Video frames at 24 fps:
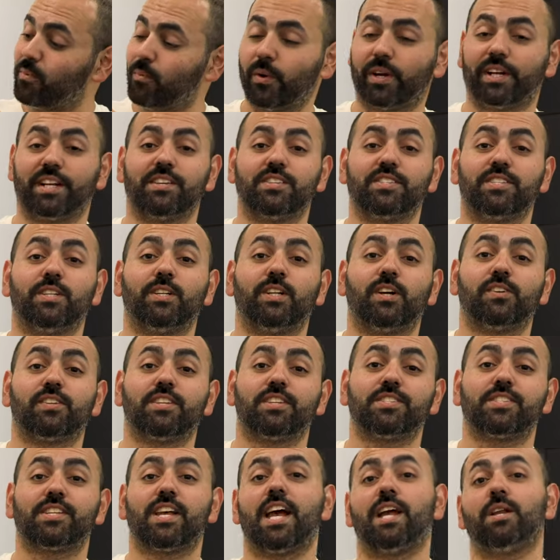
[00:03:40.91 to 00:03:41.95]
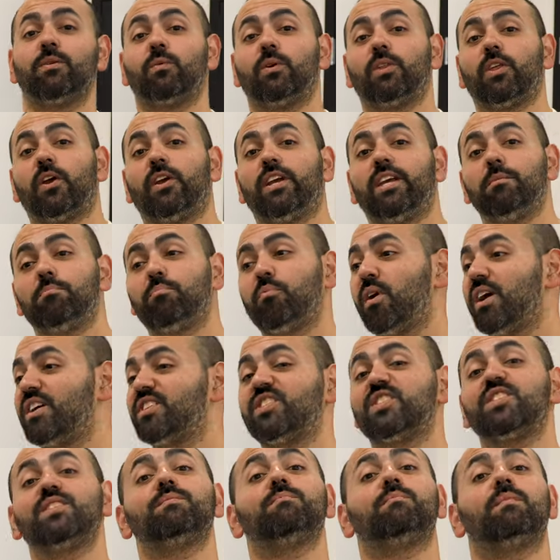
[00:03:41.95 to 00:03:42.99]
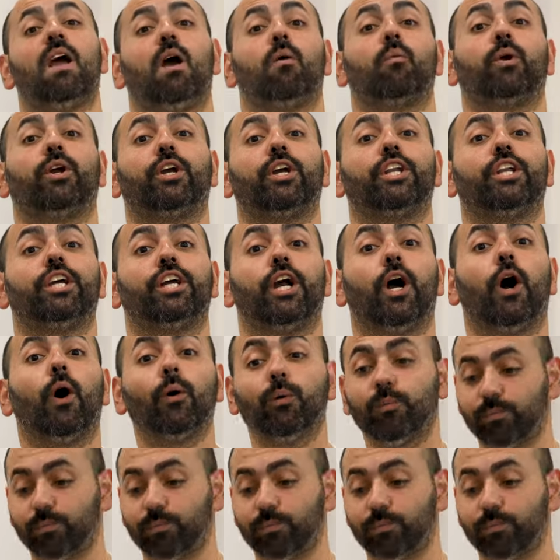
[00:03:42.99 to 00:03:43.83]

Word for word: We're gonna seal our design with our heat press, we're good to go.